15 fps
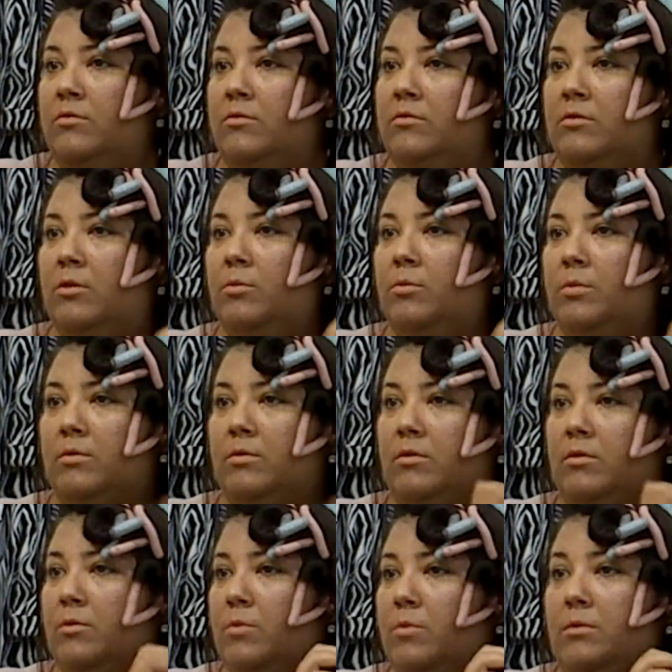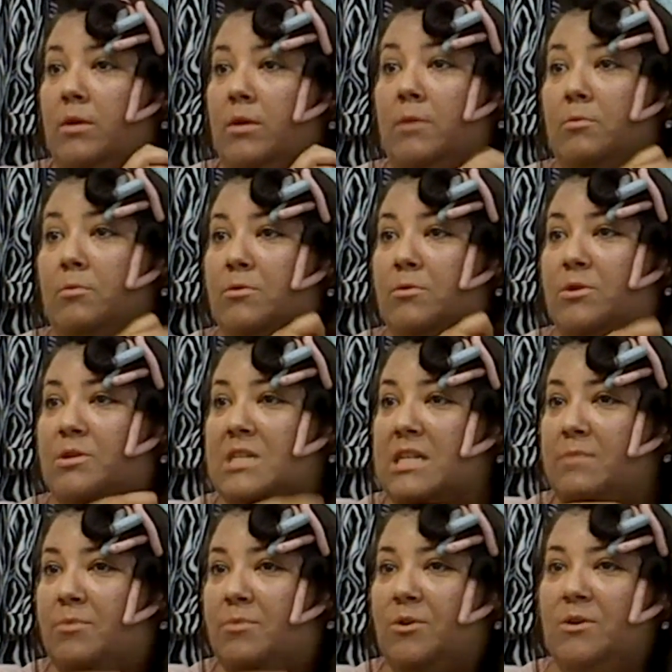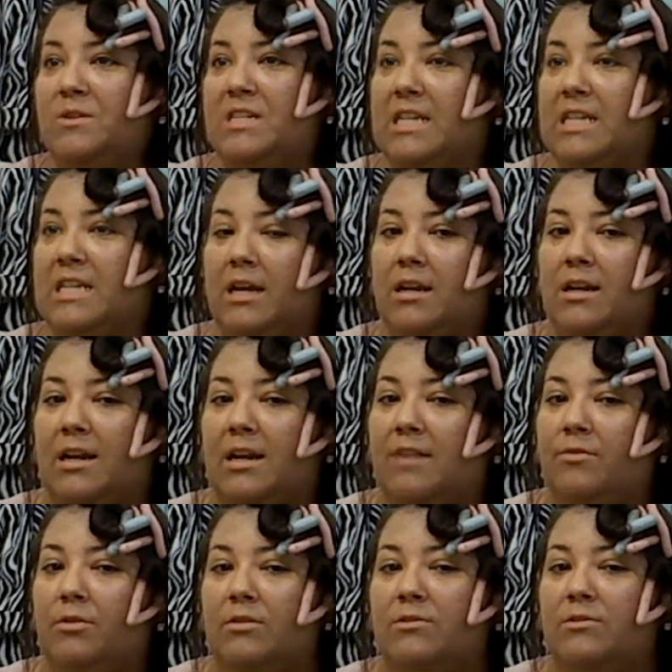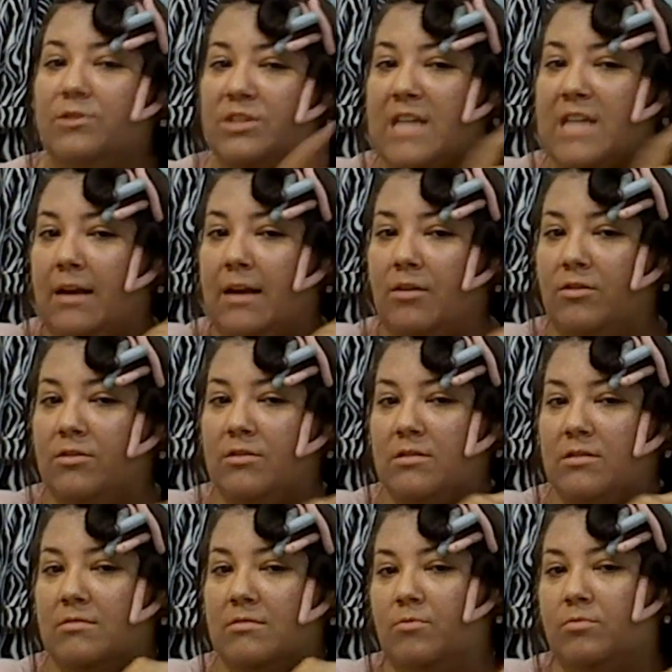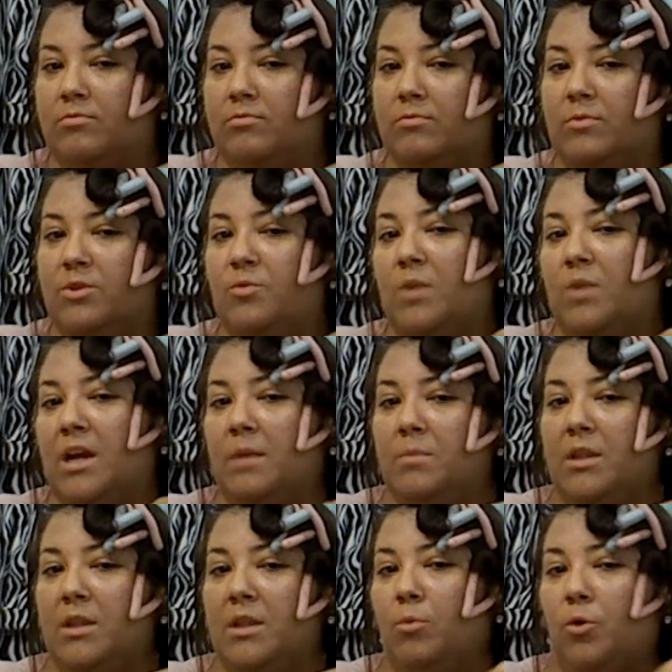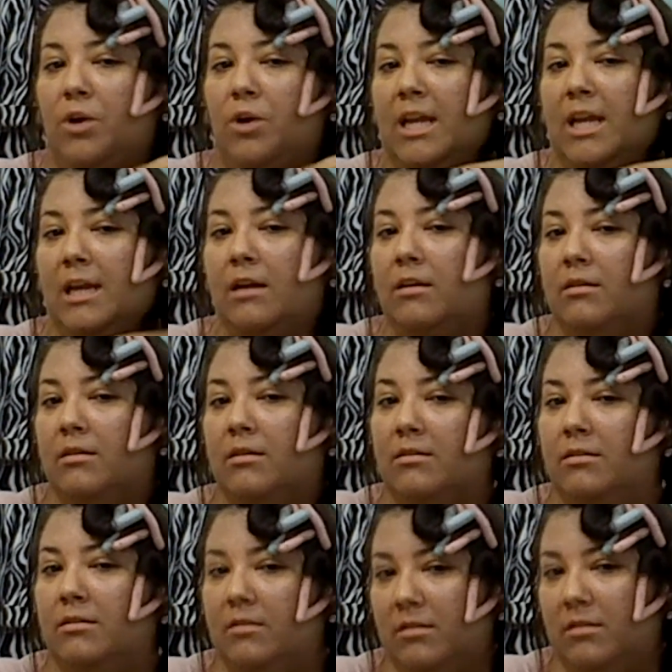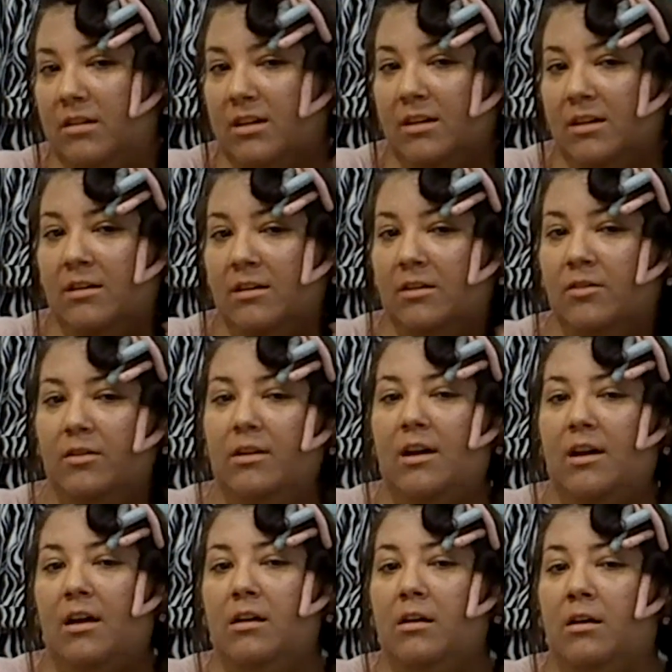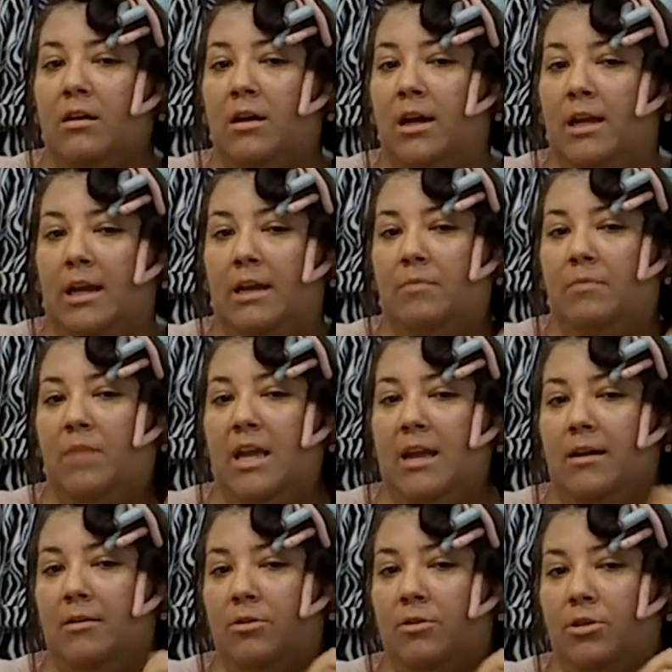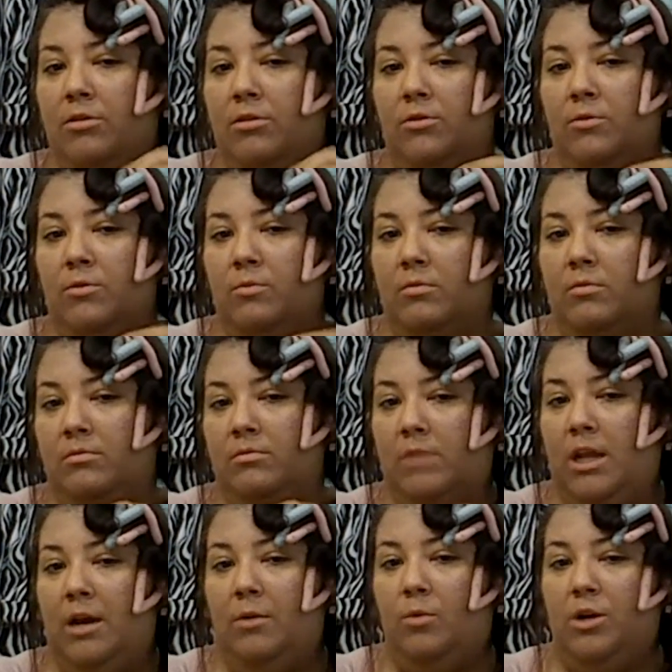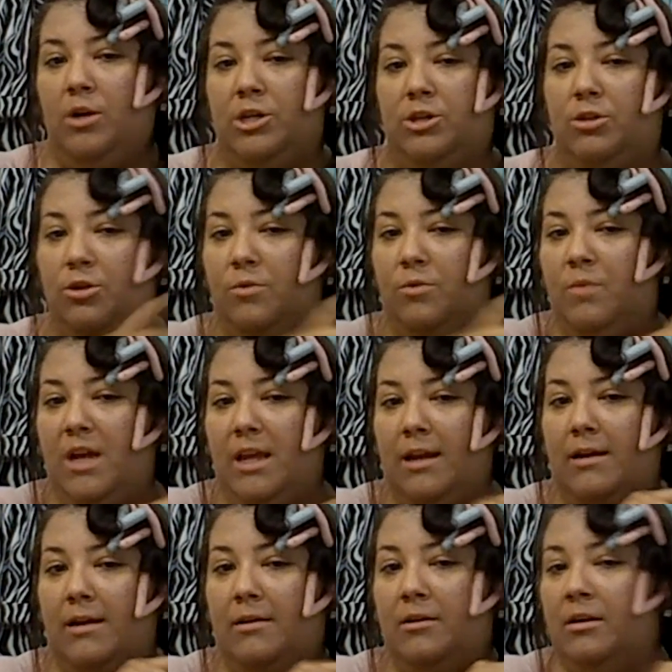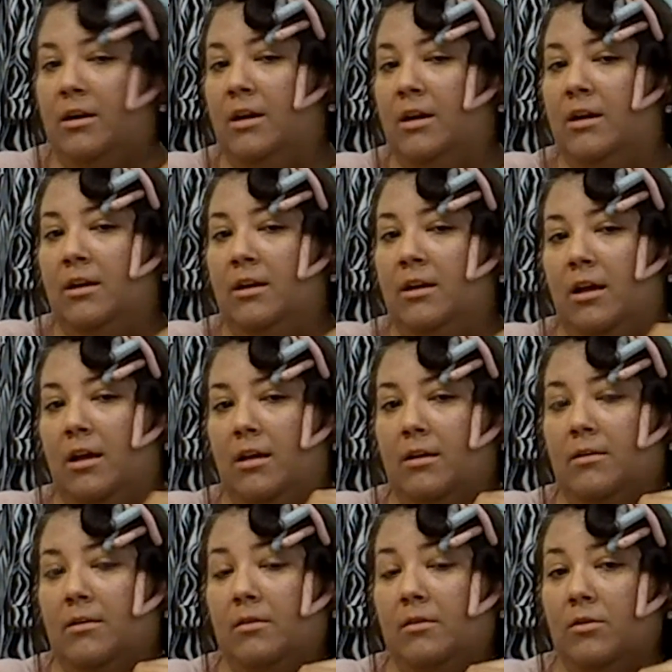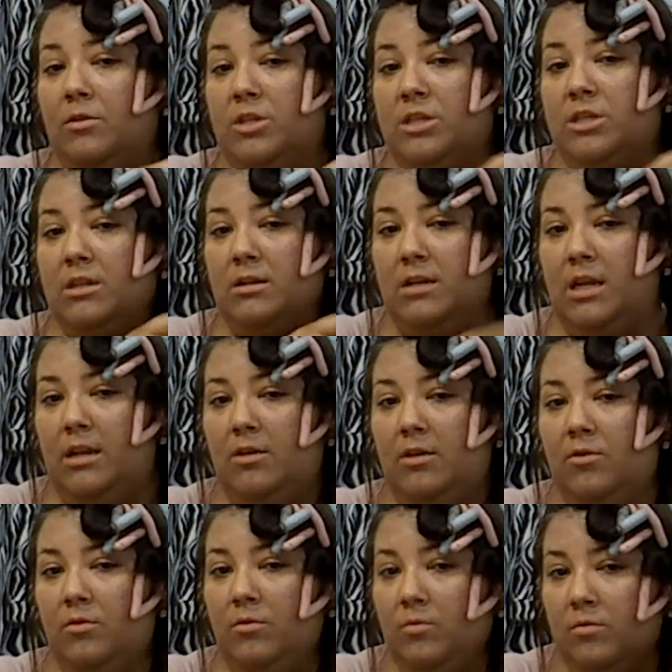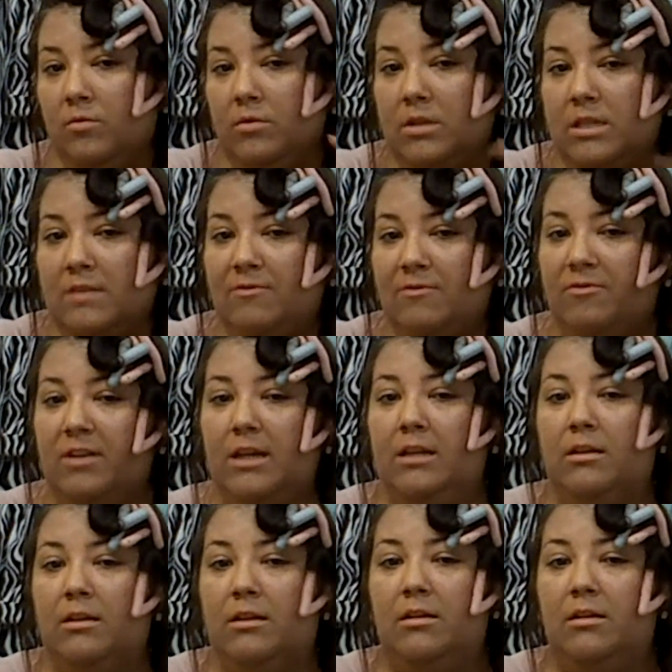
you'll be able to sleep on your side and not have all those tangles when you wake up in the morning. When, oh, I can get my hairbrush through my hair. I'll just continue this effect.